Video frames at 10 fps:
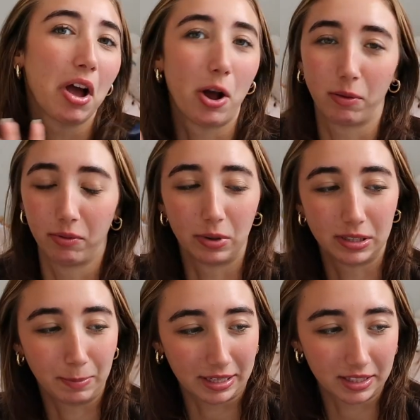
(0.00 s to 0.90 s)

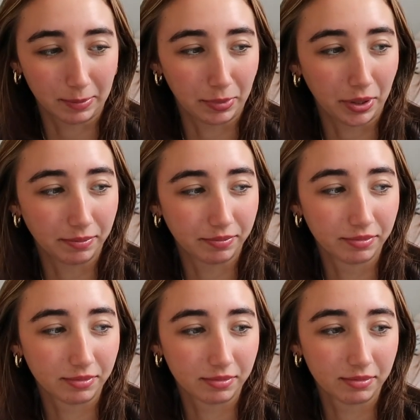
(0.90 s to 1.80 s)
Aquaphor's best lip
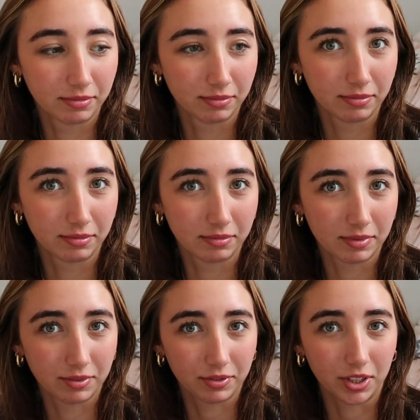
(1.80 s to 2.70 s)
balm
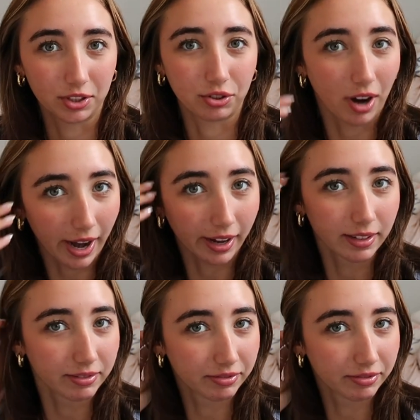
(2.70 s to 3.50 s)
for dry